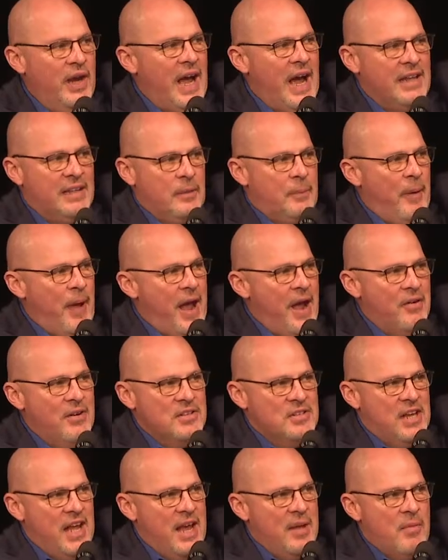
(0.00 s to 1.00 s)
got the
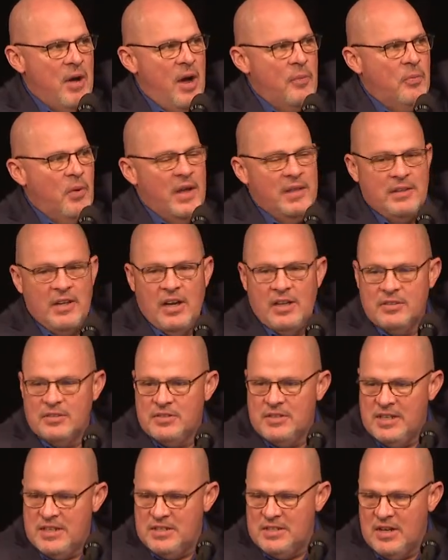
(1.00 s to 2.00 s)
parents came up with us.
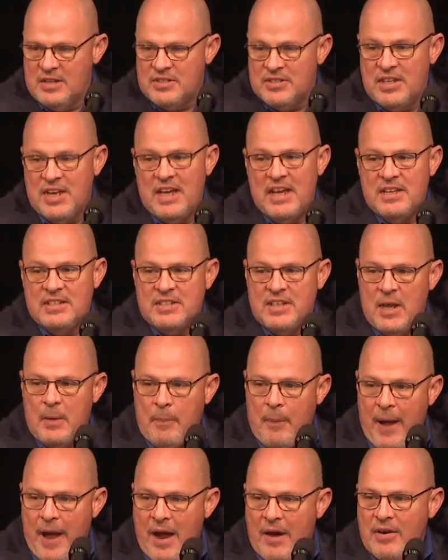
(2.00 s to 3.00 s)
These are CEC
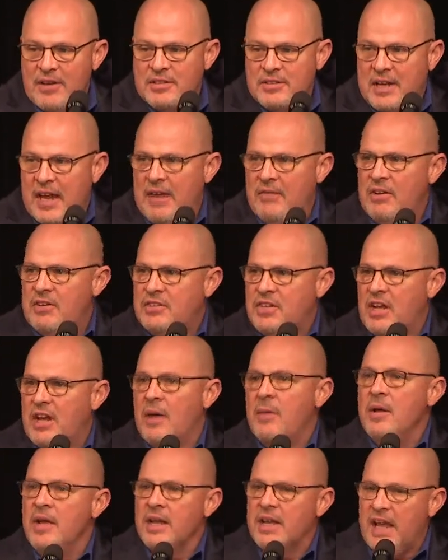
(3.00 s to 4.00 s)
parents. Give it to them.
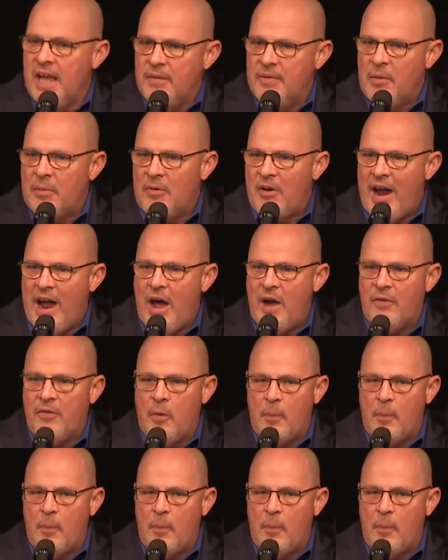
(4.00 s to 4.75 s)
Give them a round of